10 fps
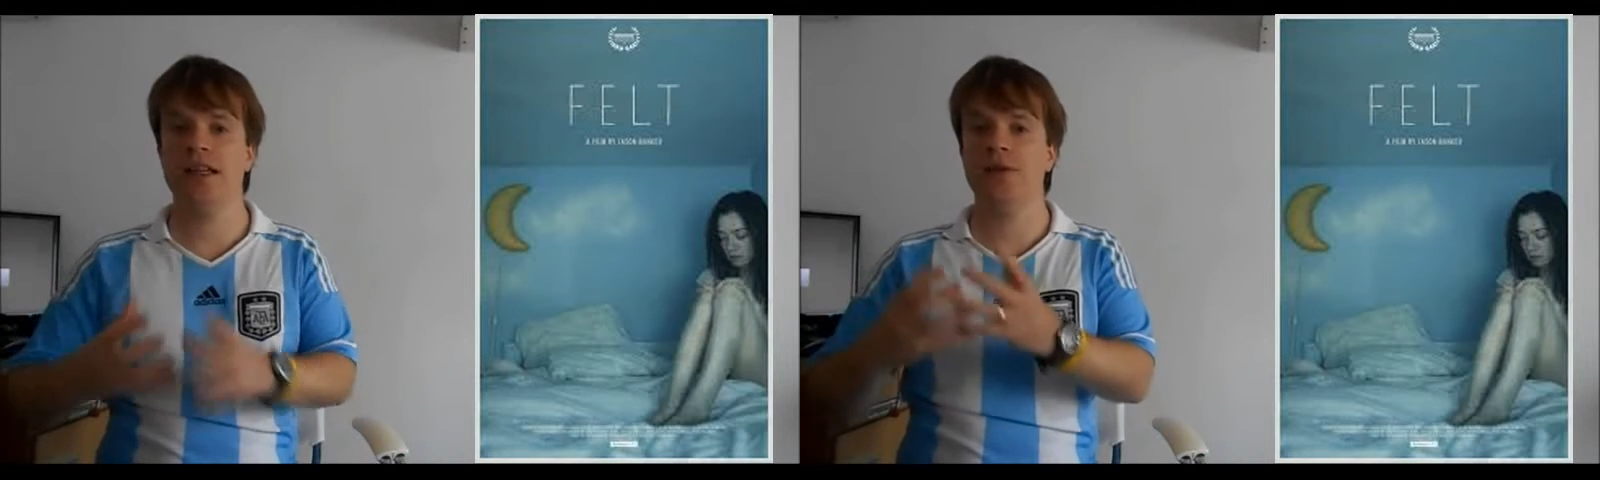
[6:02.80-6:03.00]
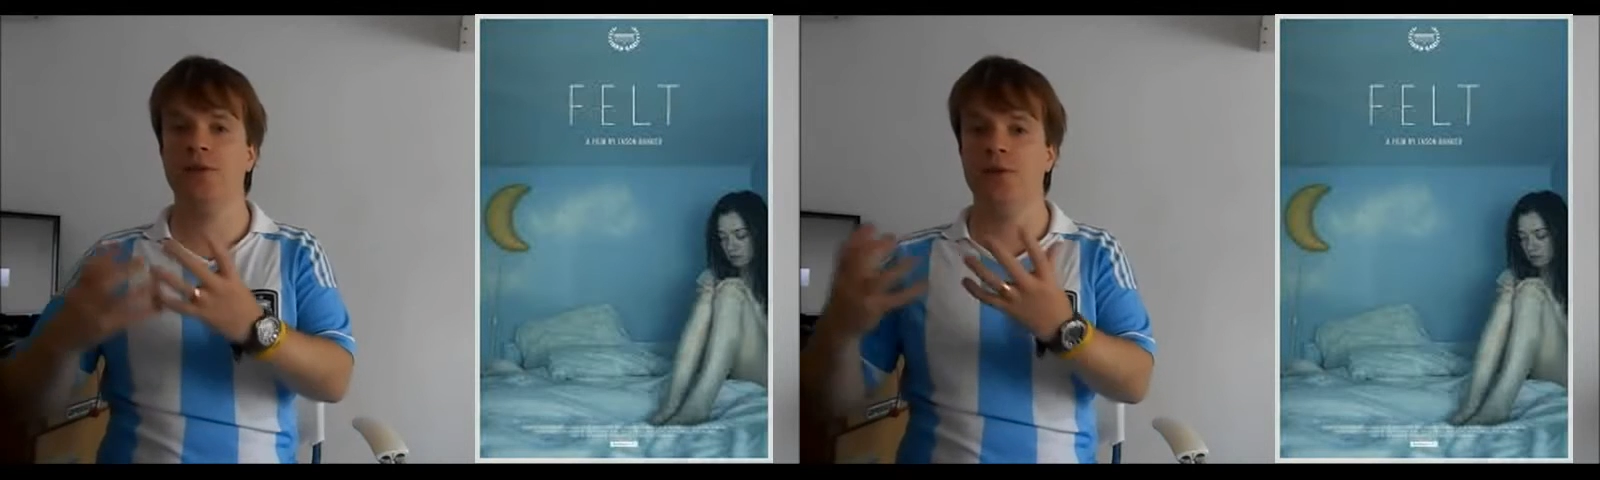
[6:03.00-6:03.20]

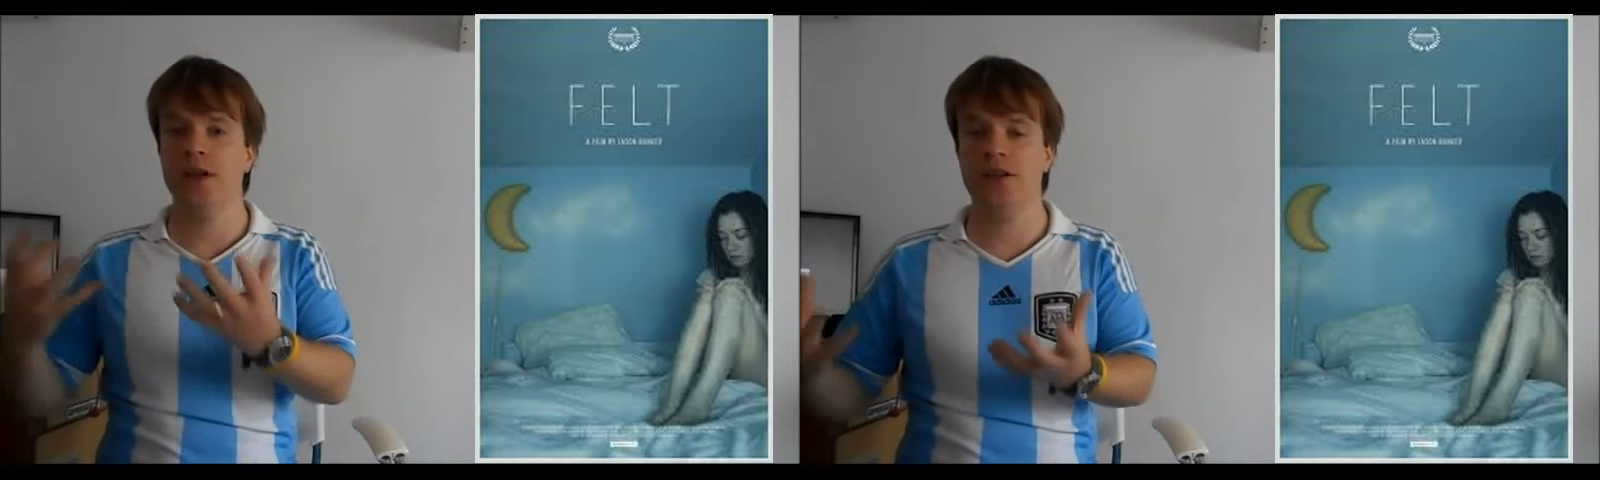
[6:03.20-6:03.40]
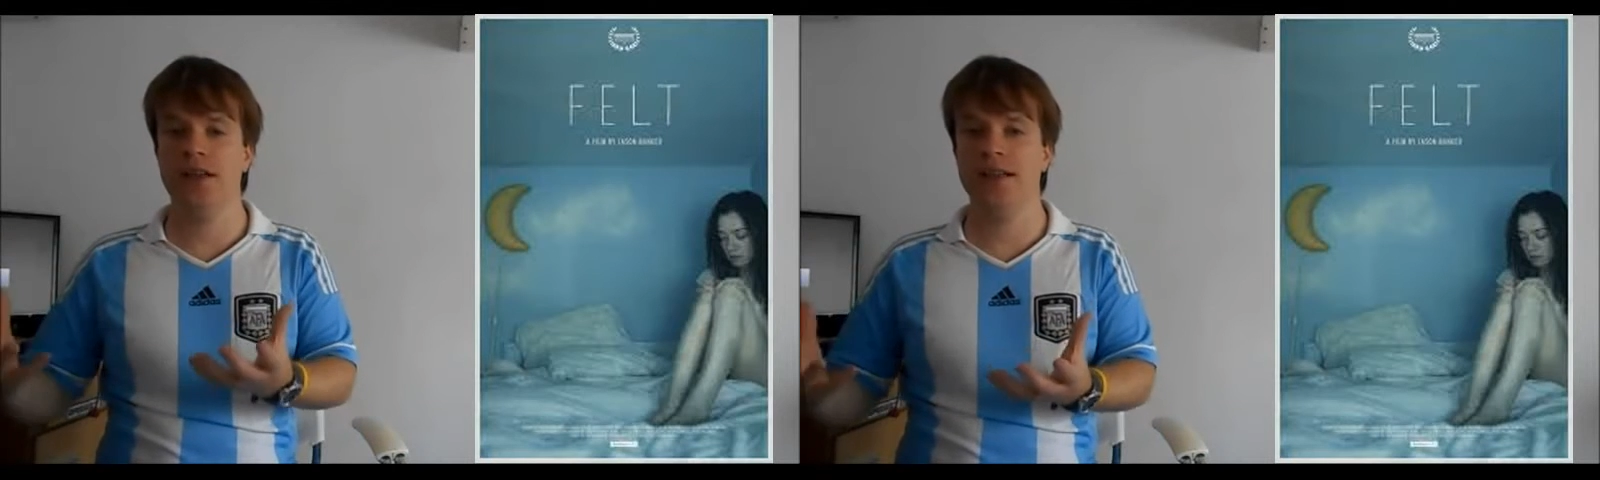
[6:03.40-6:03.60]
is
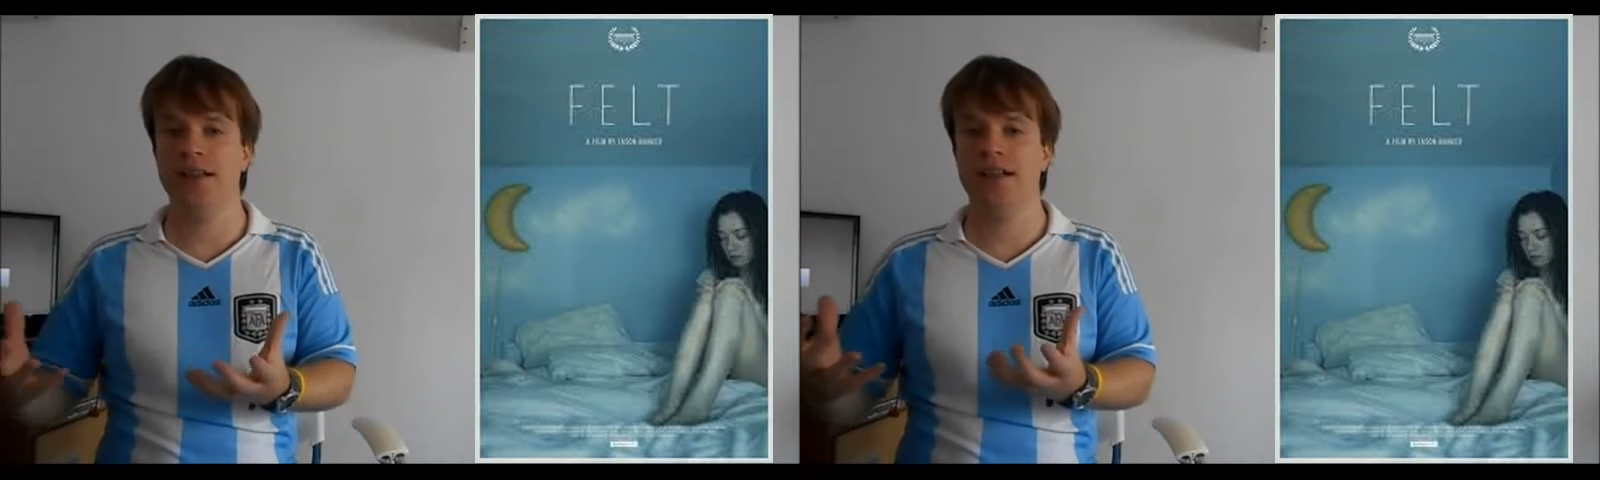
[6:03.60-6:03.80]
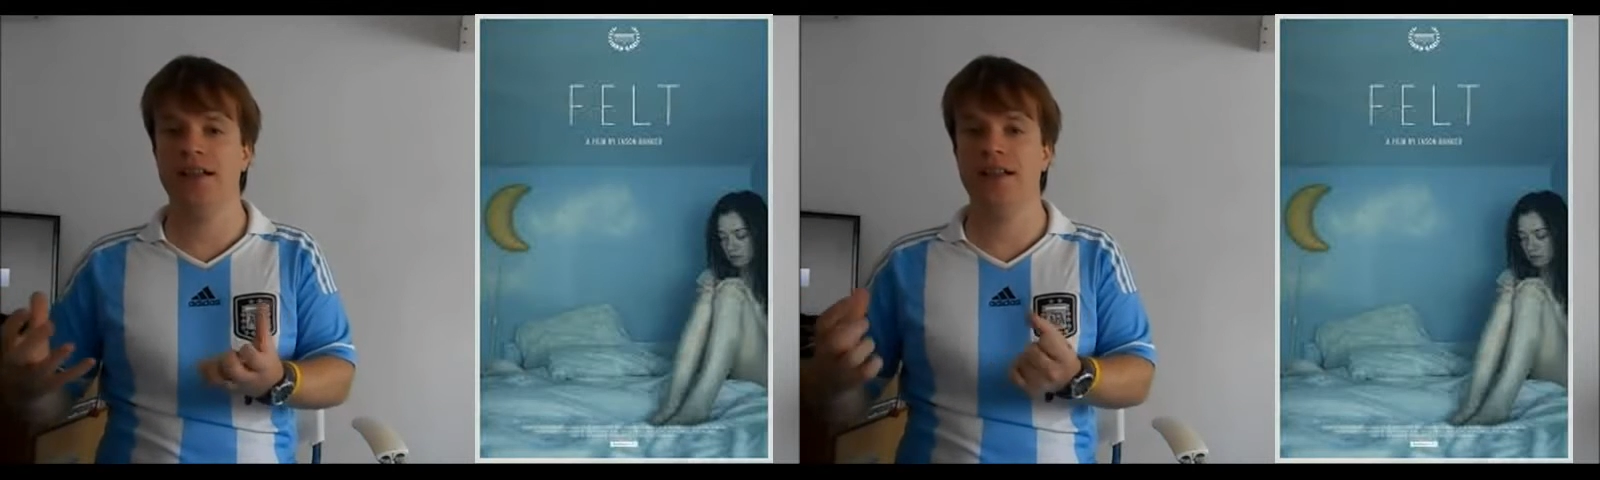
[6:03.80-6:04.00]
very,
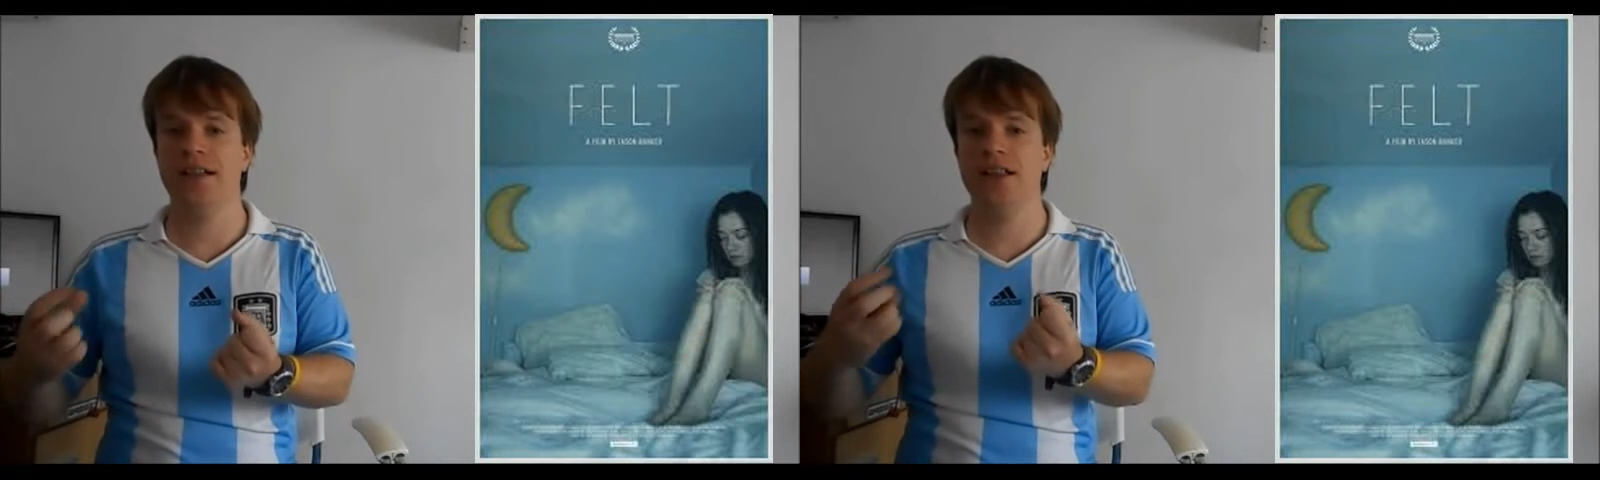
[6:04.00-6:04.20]
uh,